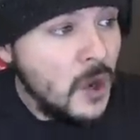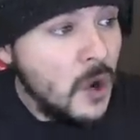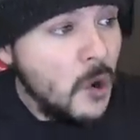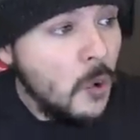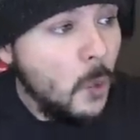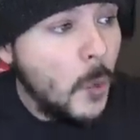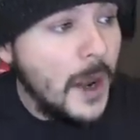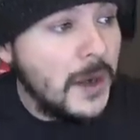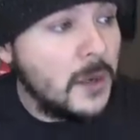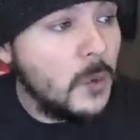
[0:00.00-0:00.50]

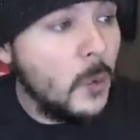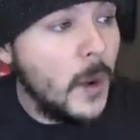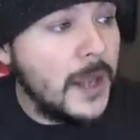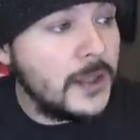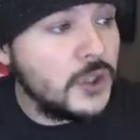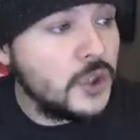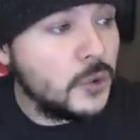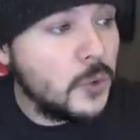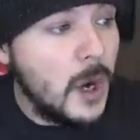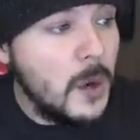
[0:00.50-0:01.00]

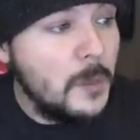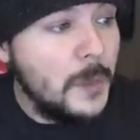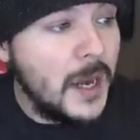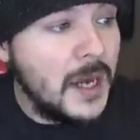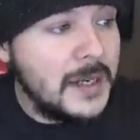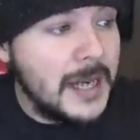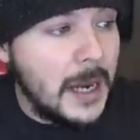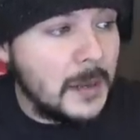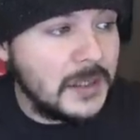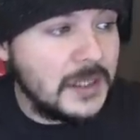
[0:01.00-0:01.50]
When Trump
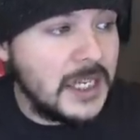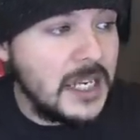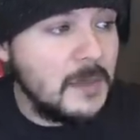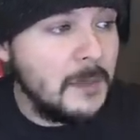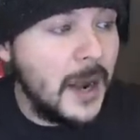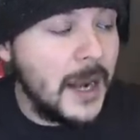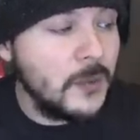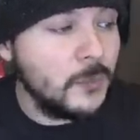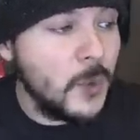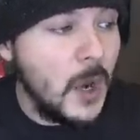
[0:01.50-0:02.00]
announced he
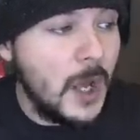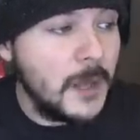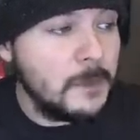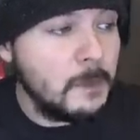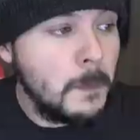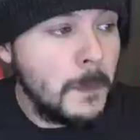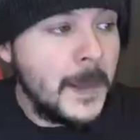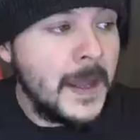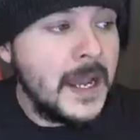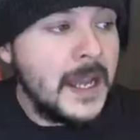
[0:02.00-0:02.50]
might
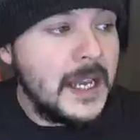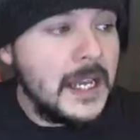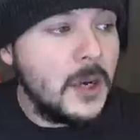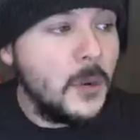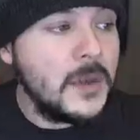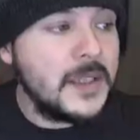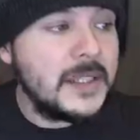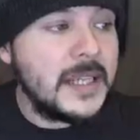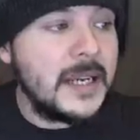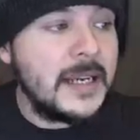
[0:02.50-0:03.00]
run, he
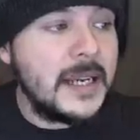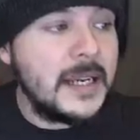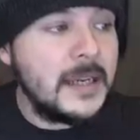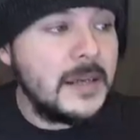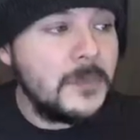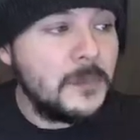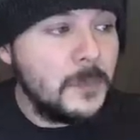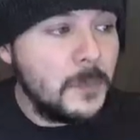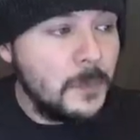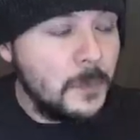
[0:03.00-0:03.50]
was
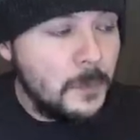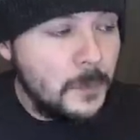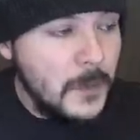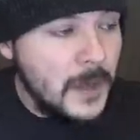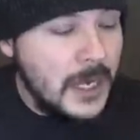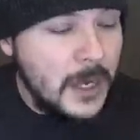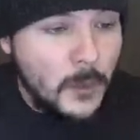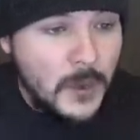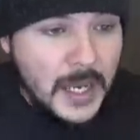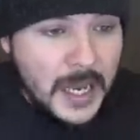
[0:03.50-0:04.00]
getting
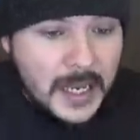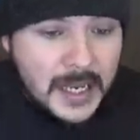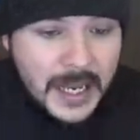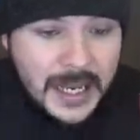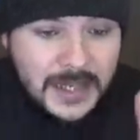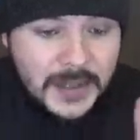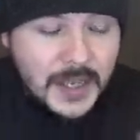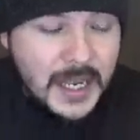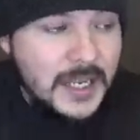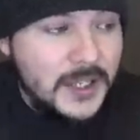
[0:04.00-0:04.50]

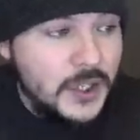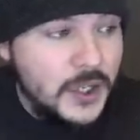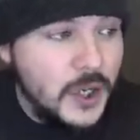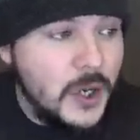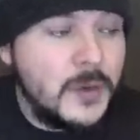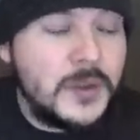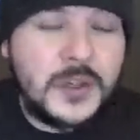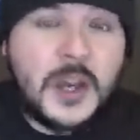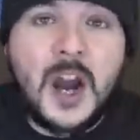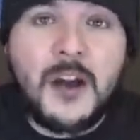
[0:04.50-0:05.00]
his
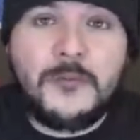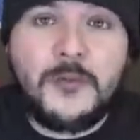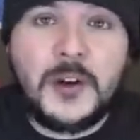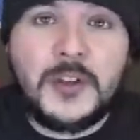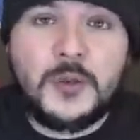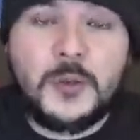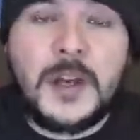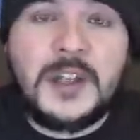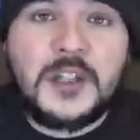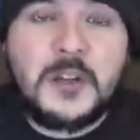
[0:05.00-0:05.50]
news
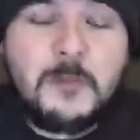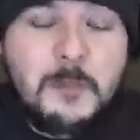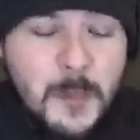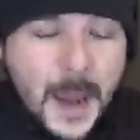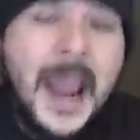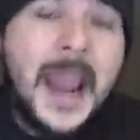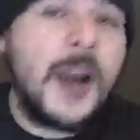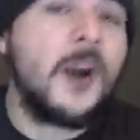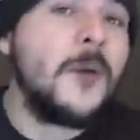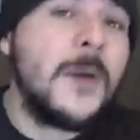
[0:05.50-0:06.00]
coverage reached
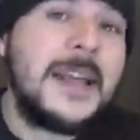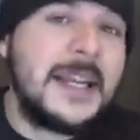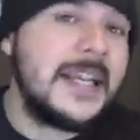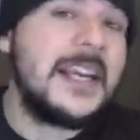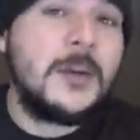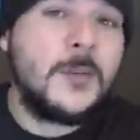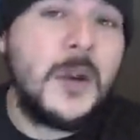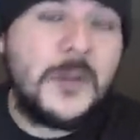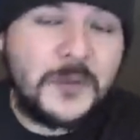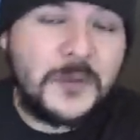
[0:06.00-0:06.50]

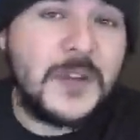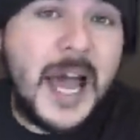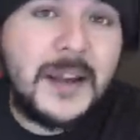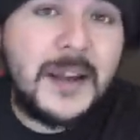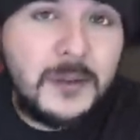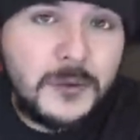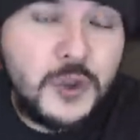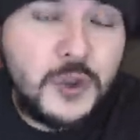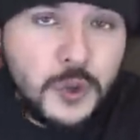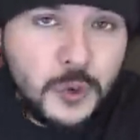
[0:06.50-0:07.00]
parity with
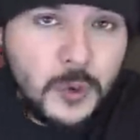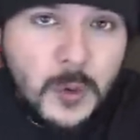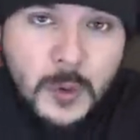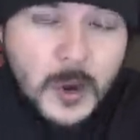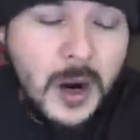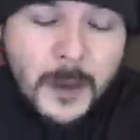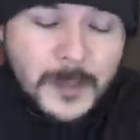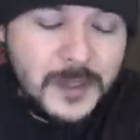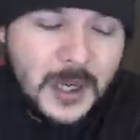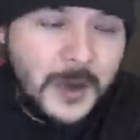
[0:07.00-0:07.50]

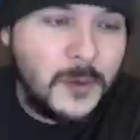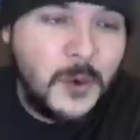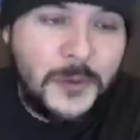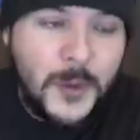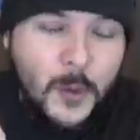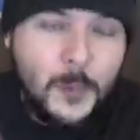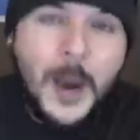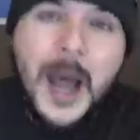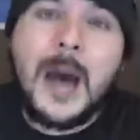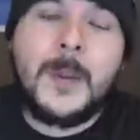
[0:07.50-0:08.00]

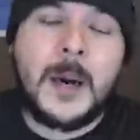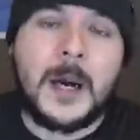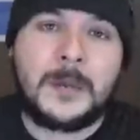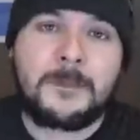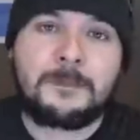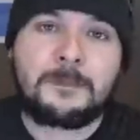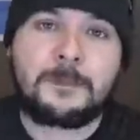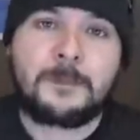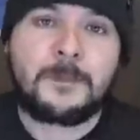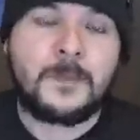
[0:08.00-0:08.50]

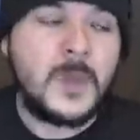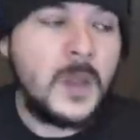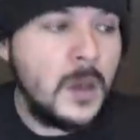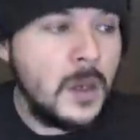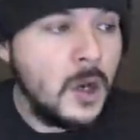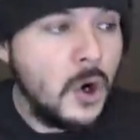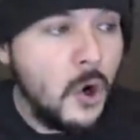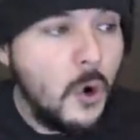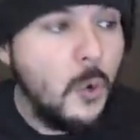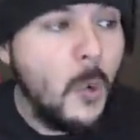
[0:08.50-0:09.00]
Obama,
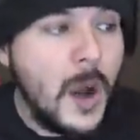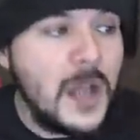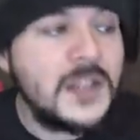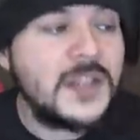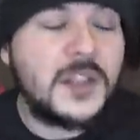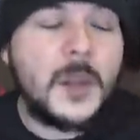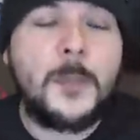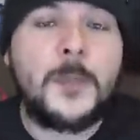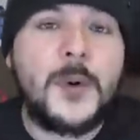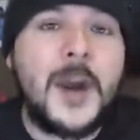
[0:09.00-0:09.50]
who was
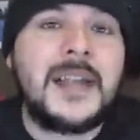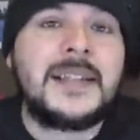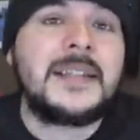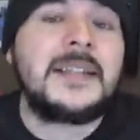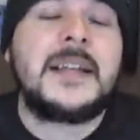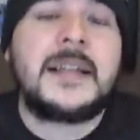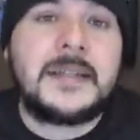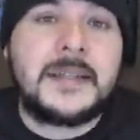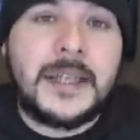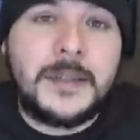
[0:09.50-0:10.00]
the
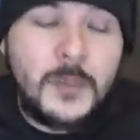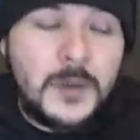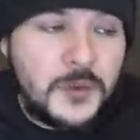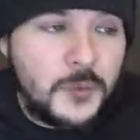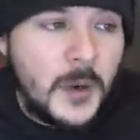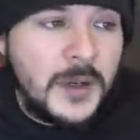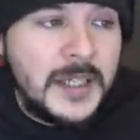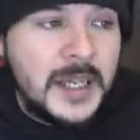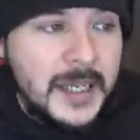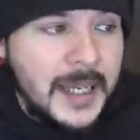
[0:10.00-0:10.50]
president and was
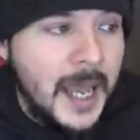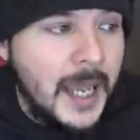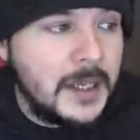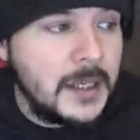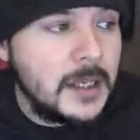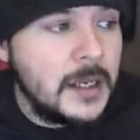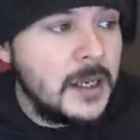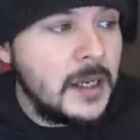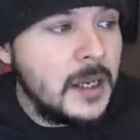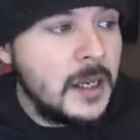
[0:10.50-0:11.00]
running
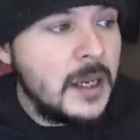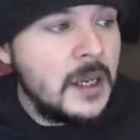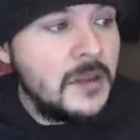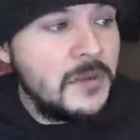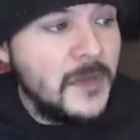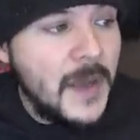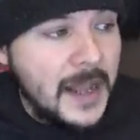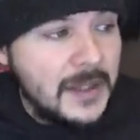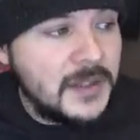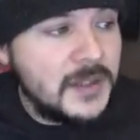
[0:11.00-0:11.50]
again.
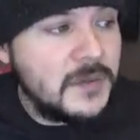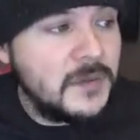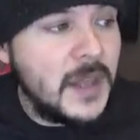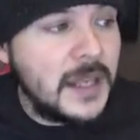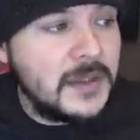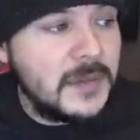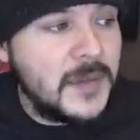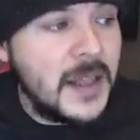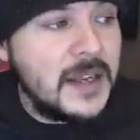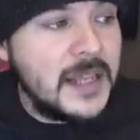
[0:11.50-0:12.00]
That's
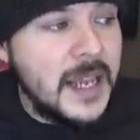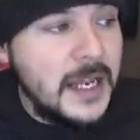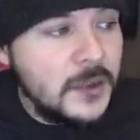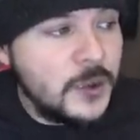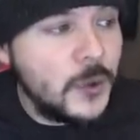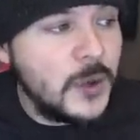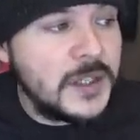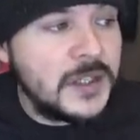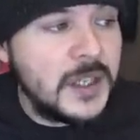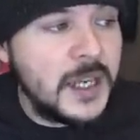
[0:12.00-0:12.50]
that the
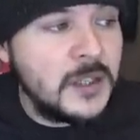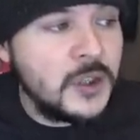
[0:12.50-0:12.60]
interest in